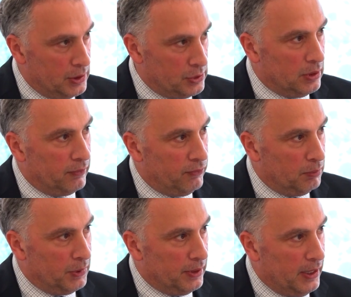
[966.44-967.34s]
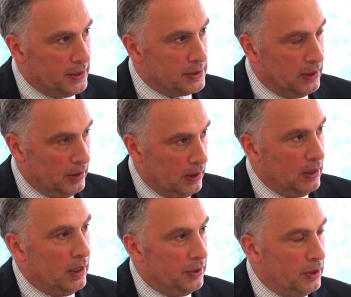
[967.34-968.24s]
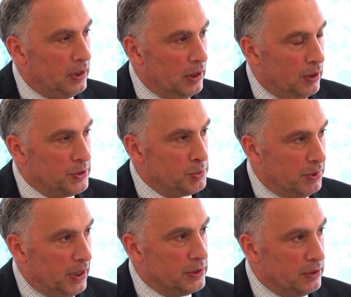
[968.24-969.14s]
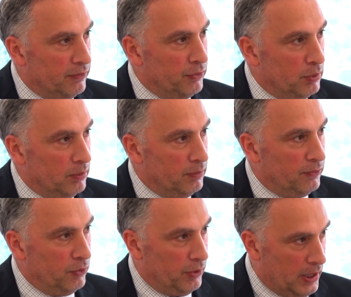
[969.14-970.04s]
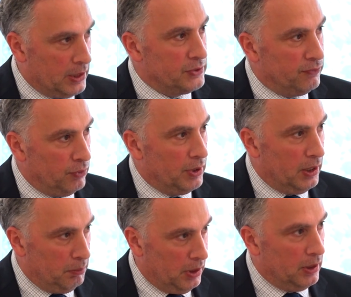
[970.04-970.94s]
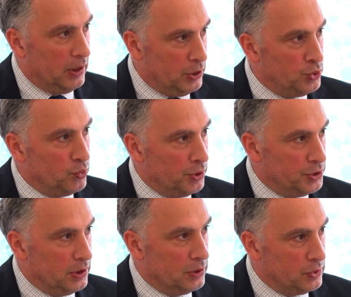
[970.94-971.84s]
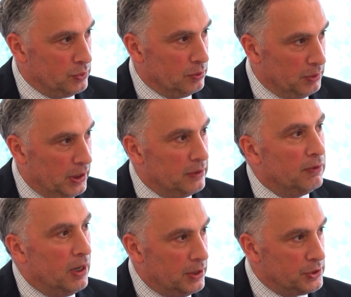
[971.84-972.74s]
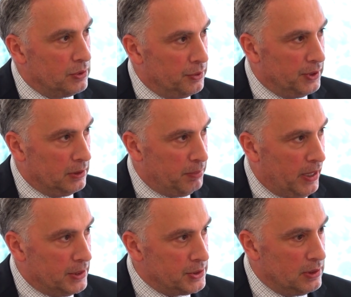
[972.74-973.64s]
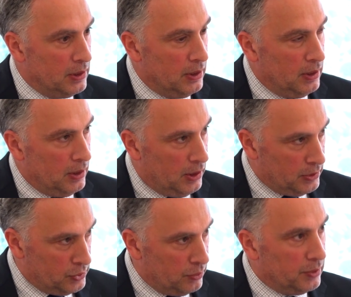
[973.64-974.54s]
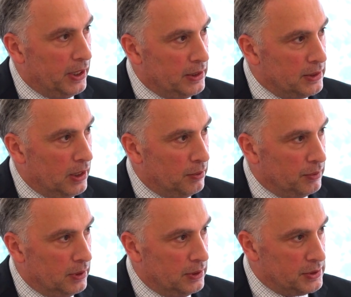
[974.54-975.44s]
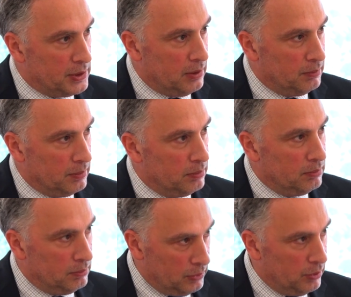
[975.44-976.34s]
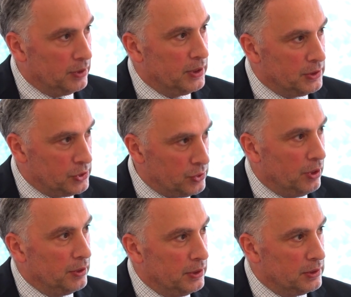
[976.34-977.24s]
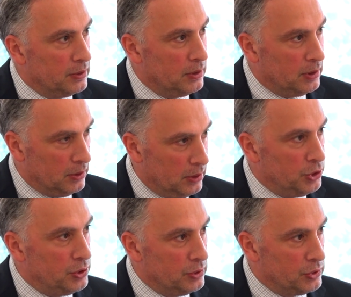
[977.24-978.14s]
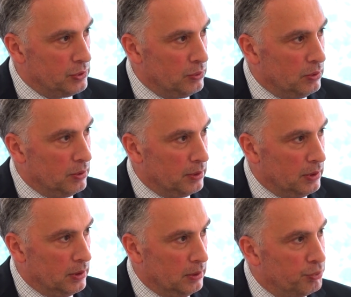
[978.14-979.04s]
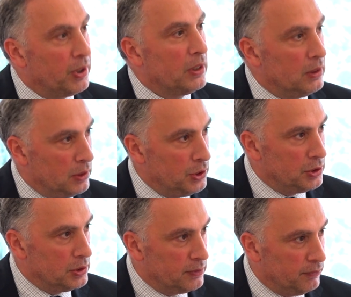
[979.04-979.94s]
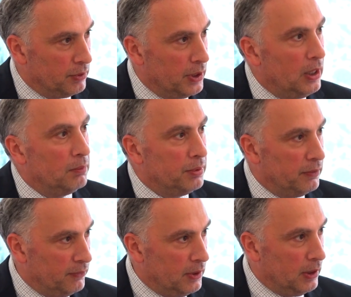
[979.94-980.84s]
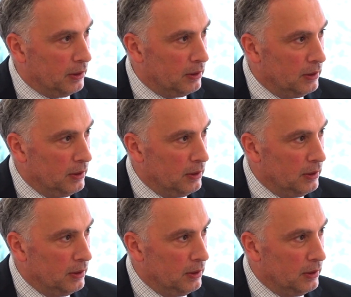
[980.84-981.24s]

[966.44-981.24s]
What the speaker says: is not formalized, I think, it's plenty of room for us, for Armenia and Georgia, to advance on that path and to lay down some good and solid conditions or preconditions for amplifying